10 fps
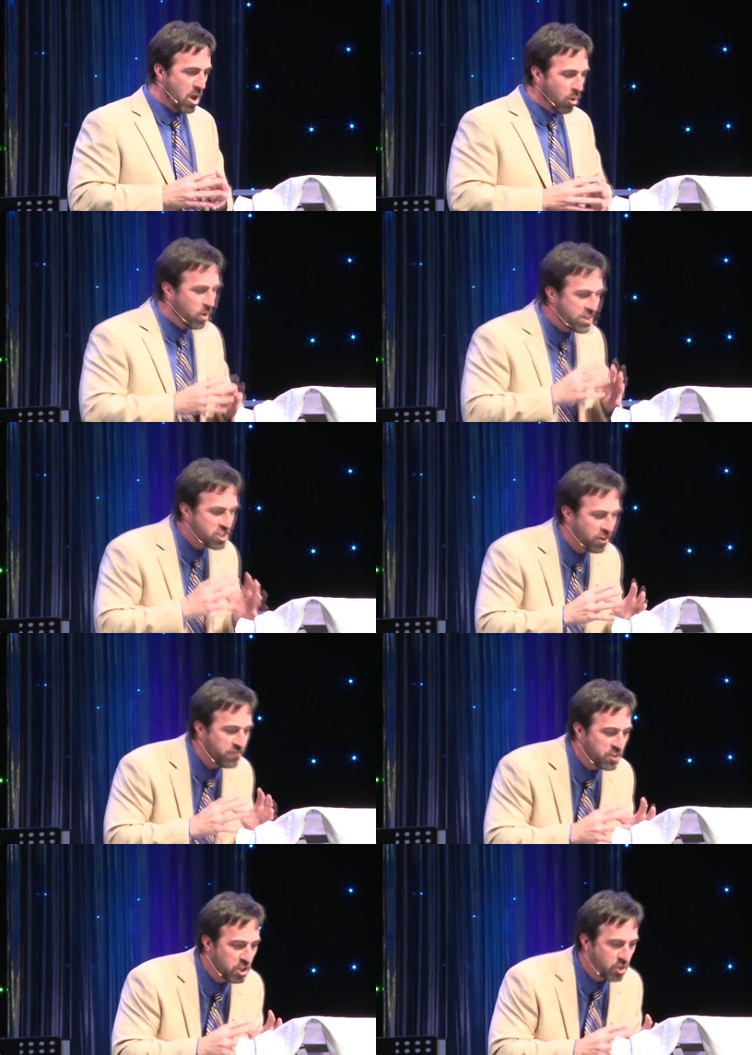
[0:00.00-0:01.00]
Which
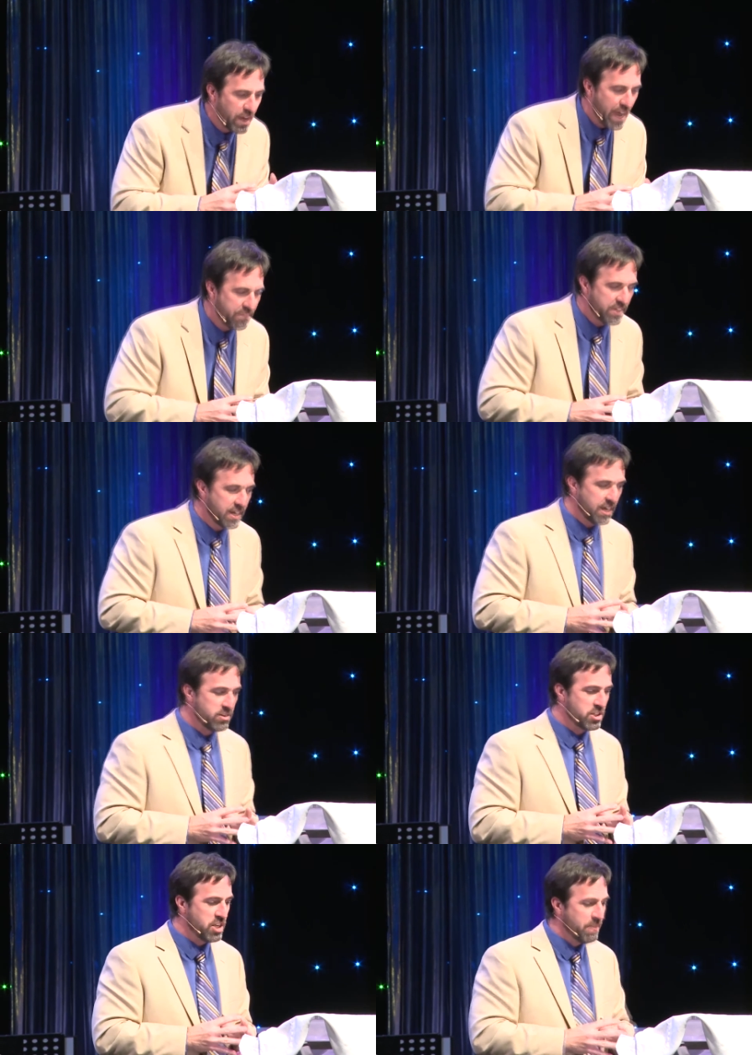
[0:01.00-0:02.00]
of you having a
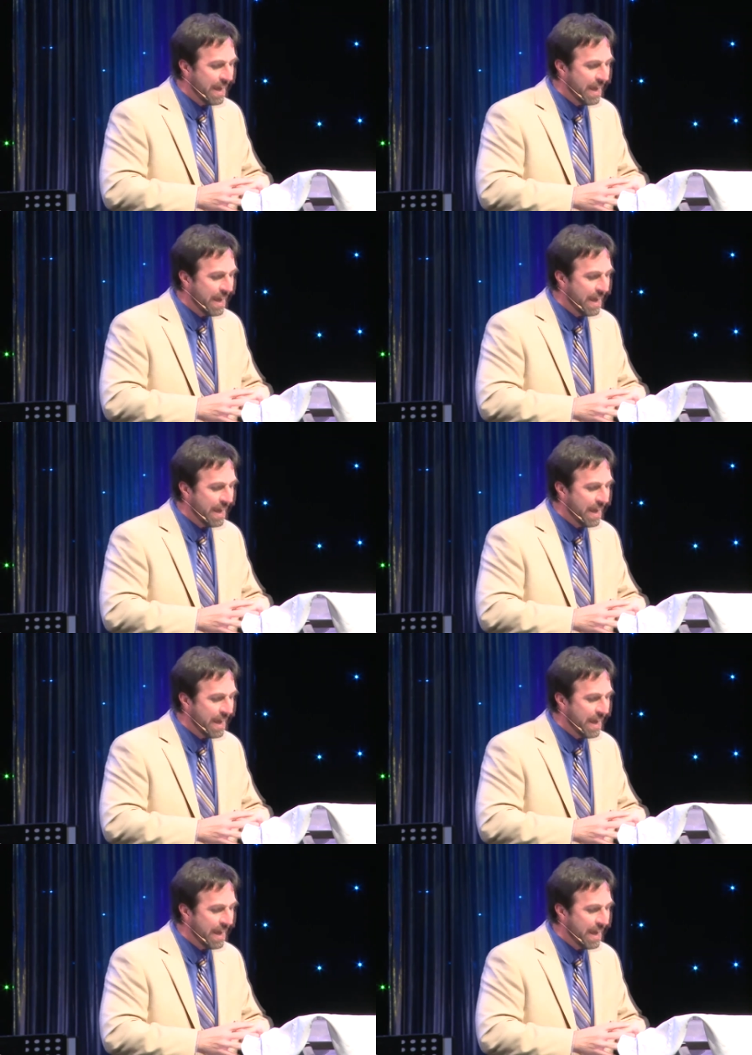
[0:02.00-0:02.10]
hundred sheep?